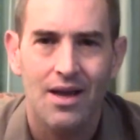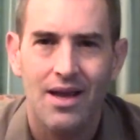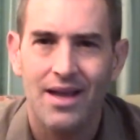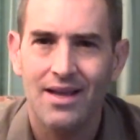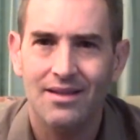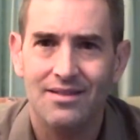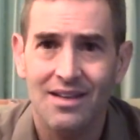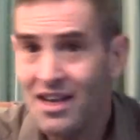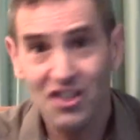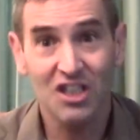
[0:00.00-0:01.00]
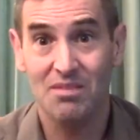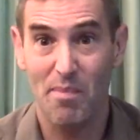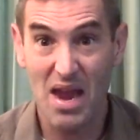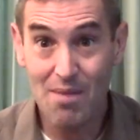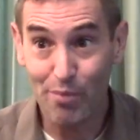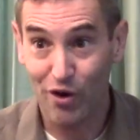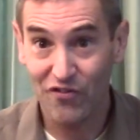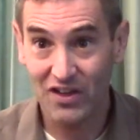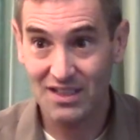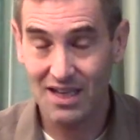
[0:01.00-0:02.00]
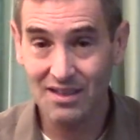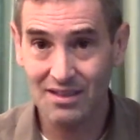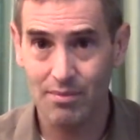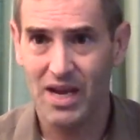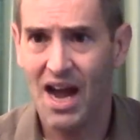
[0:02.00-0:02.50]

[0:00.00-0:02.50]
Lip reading: is it just made perfect sense to me.